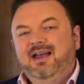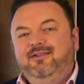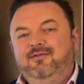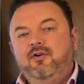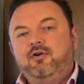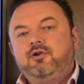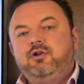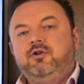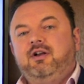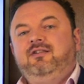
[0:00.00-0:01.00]
is
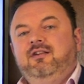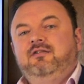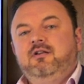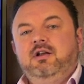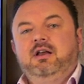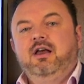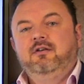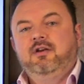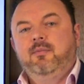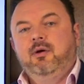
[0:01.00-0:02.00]
virtually non-existent in
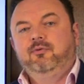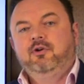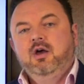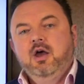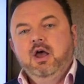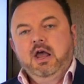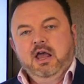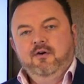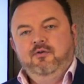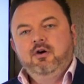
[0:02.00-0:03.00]
key suburbs.
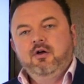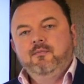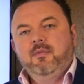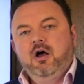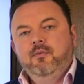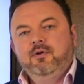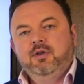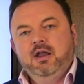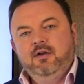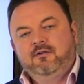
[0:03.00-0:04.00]
If you go to
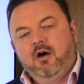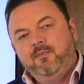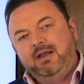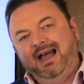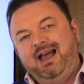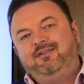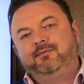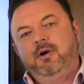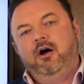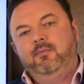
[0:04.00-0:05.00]
Melbourne and you type in
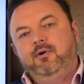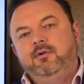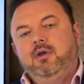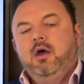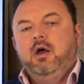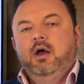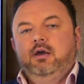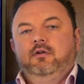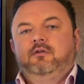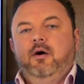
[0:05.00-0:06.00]
East Melbourne,
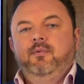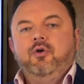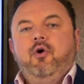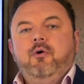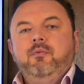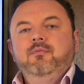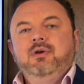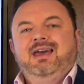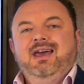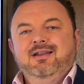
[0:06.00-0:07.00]
you type in
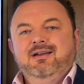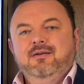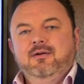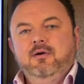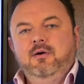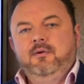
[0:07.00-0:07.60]
Ormond McKinnon,